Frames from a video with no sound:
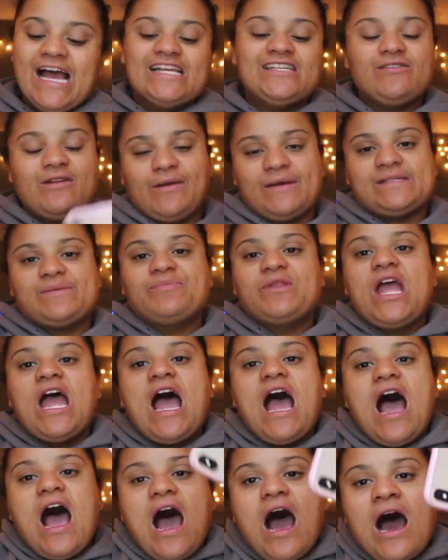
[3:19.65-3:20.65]
So anyways,
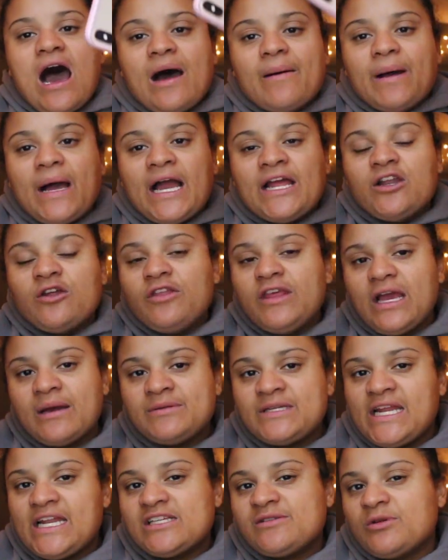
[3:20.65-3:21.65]
um, I know the
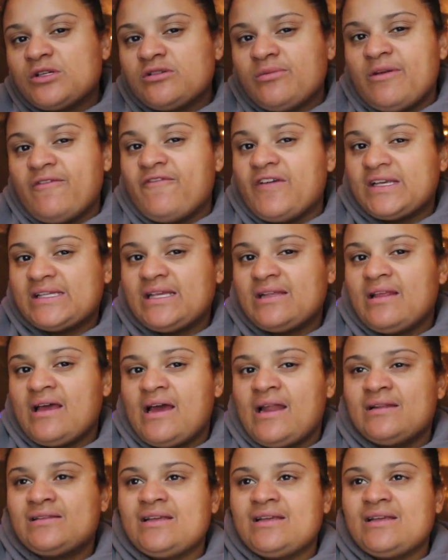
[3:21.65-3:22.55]
update is supposed to be fixing that.